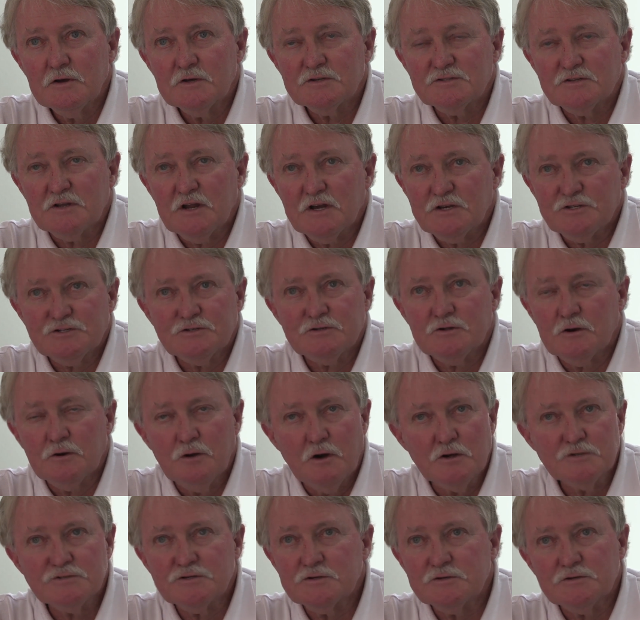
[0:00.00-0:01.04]
The selection of
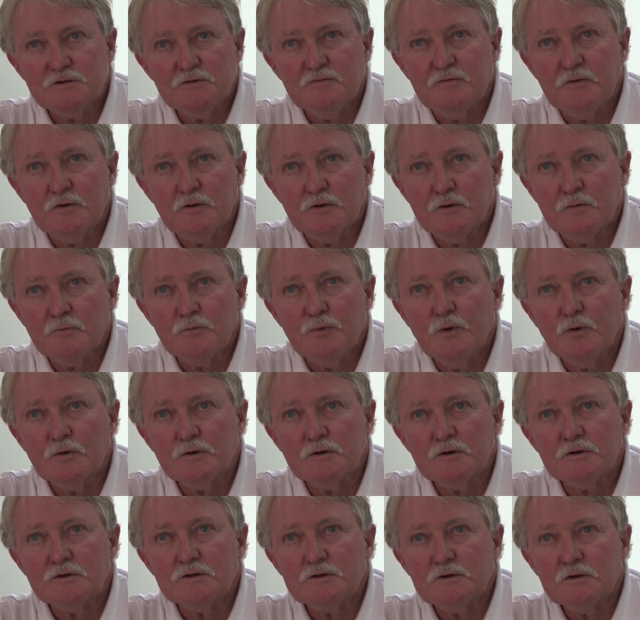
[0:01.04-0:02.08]
nozzles is very
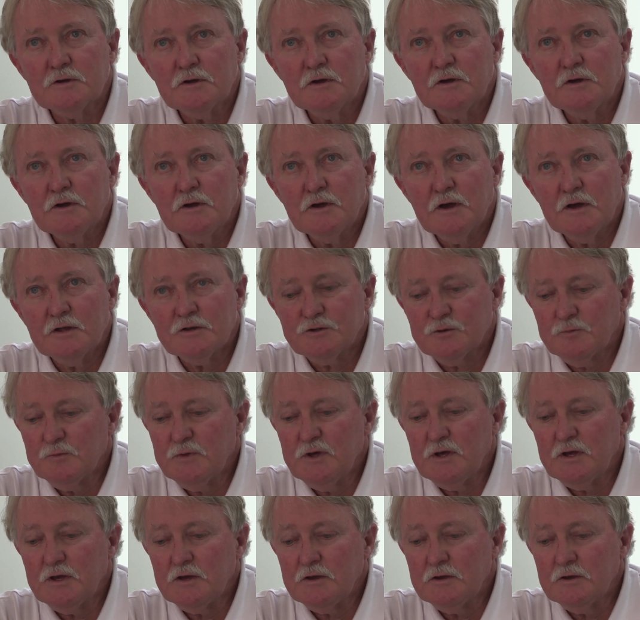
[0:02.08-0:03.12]
important. And to
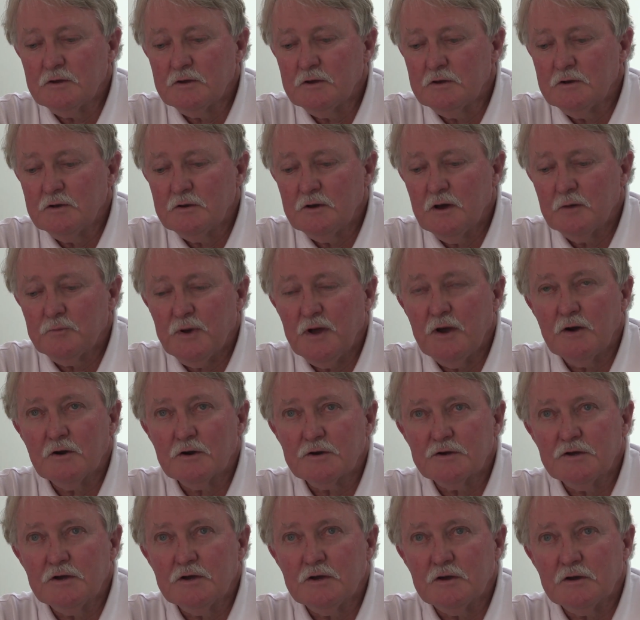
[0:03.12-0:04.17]
me, power
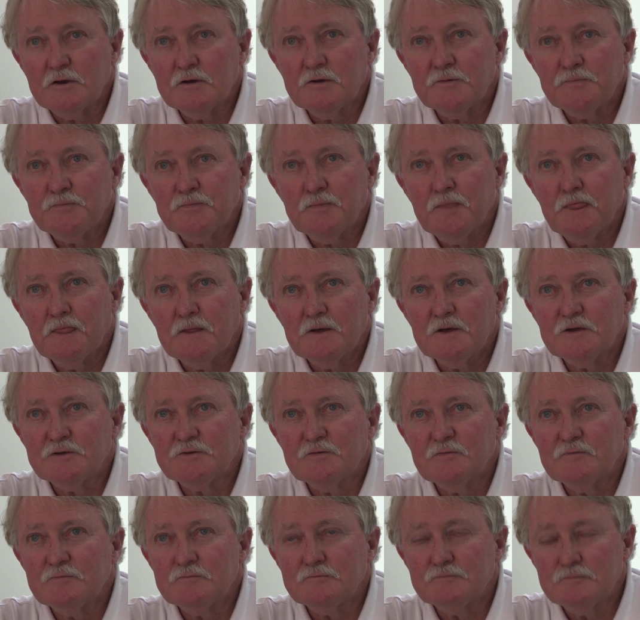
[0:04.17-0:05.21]
gear it's
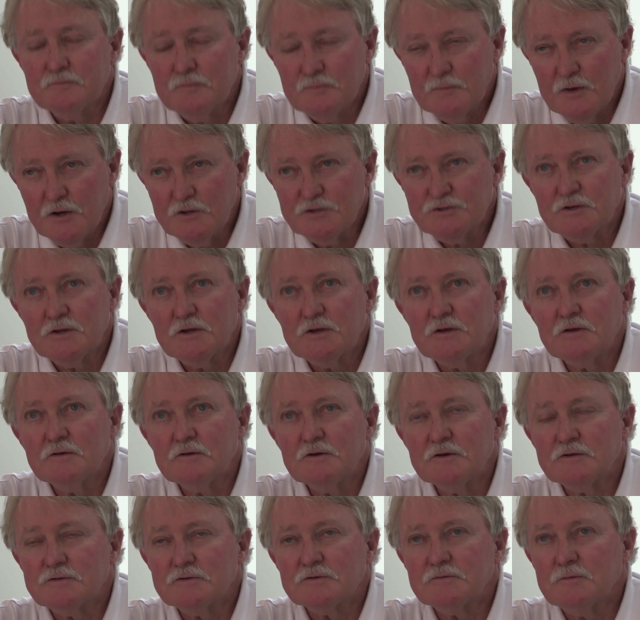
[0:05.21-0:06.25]

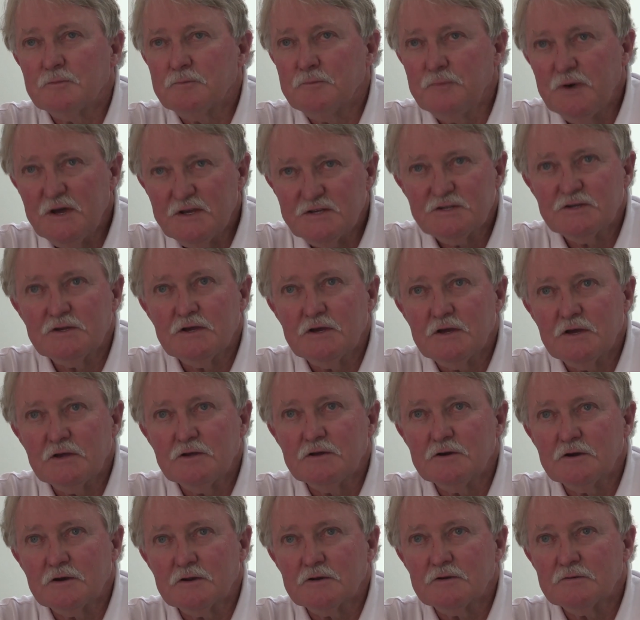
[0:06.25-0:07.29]
the best gear
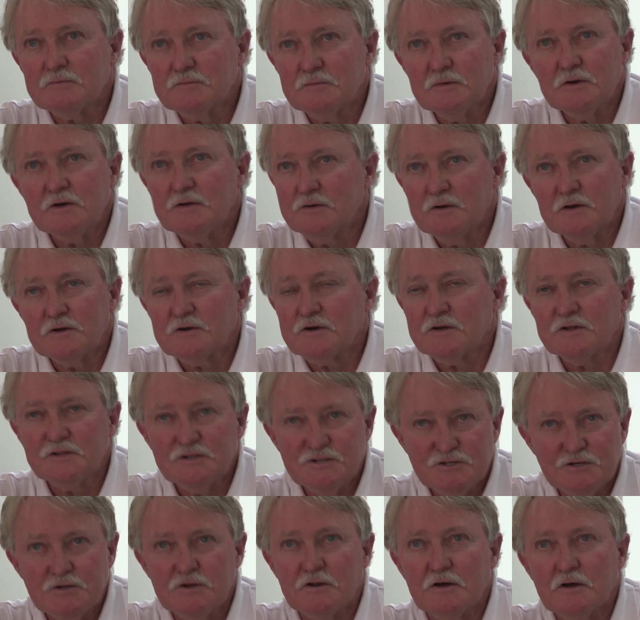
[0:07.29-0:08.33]
you can
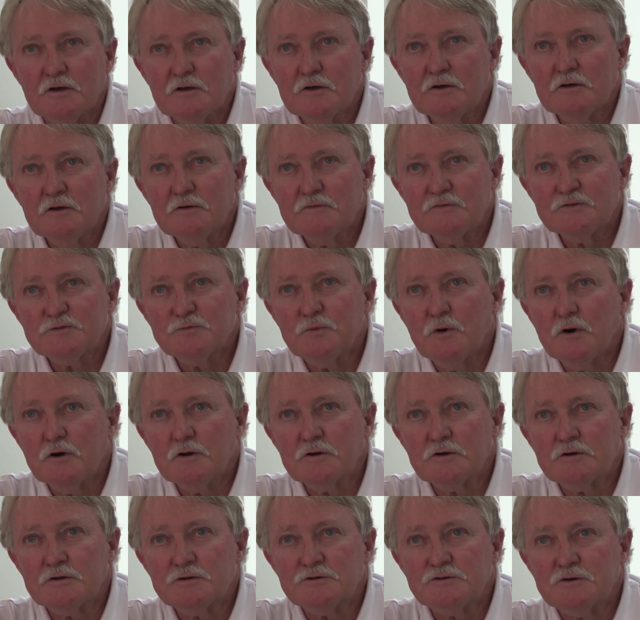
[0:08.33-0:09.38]
consider for
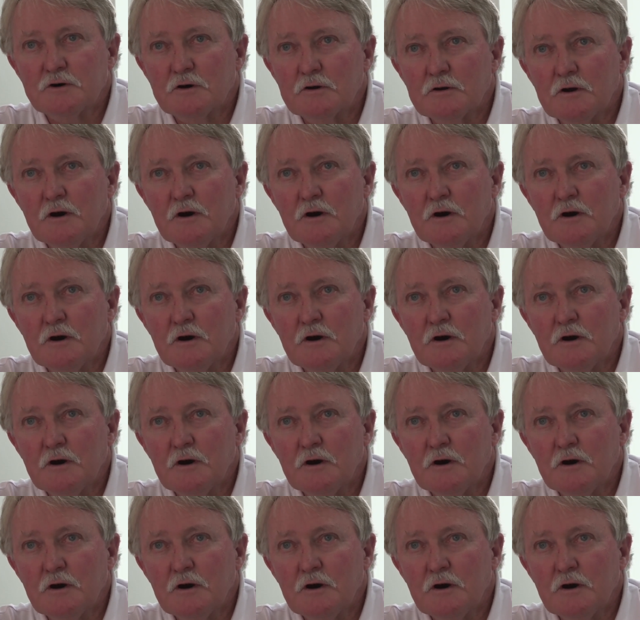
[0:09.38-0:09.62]
spider control.